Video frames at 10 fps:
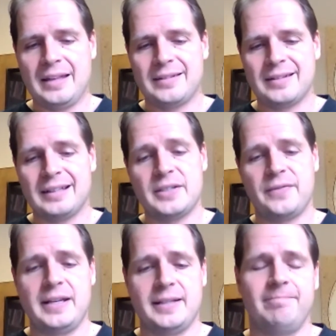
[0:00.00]
and
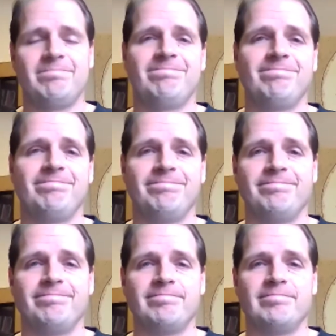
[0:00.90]
let's face it,
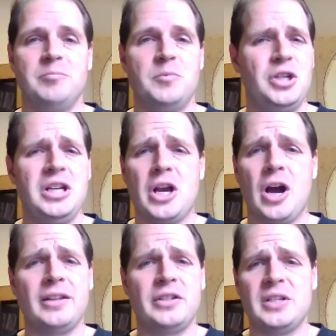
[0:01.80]

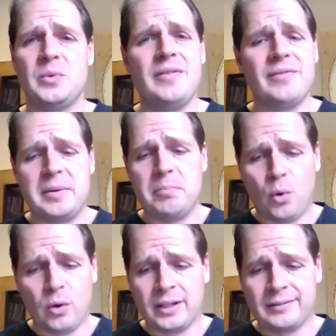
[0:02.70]
genealogies we
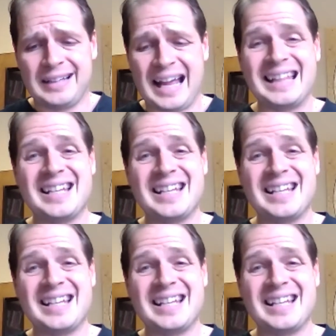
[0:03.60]
find boring,